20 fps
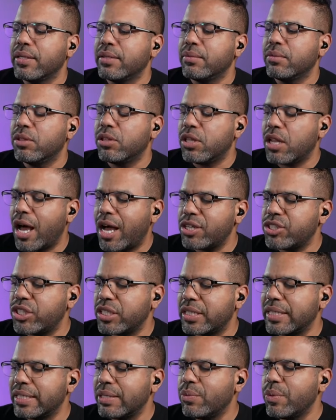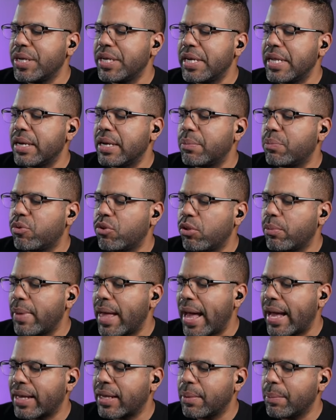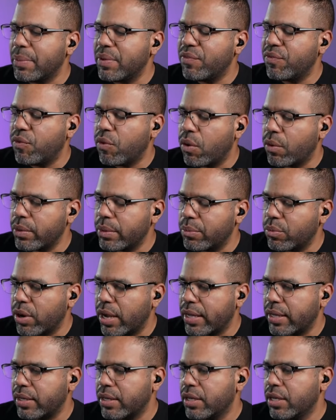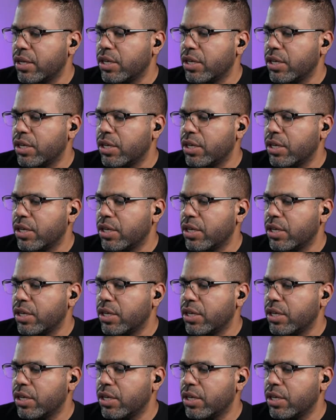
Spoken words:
Logically, we need a pullback before we break.